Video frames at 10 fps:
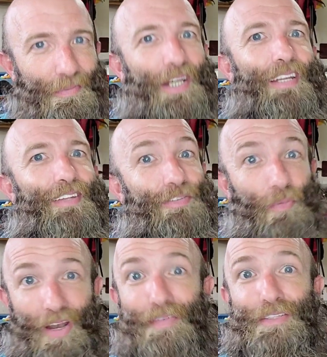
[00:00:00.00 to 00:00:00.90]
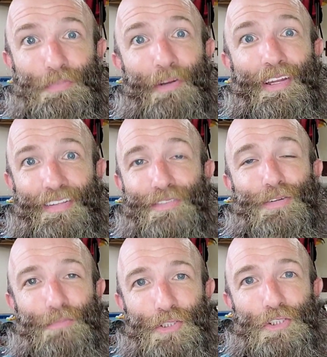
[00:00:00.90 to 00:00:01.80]
but it's what I've experienced,
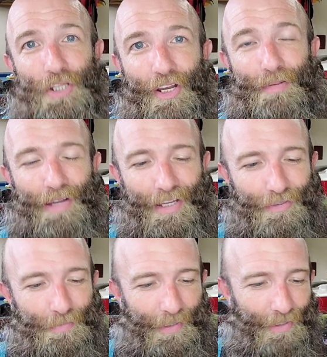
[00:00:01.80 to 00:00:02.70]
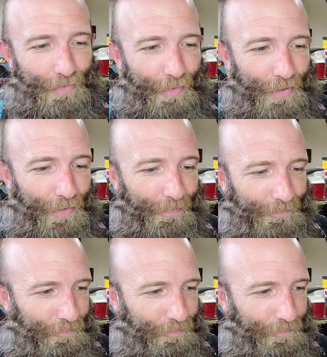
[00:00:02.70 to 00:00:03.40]
so I'm just sharing my experience with you.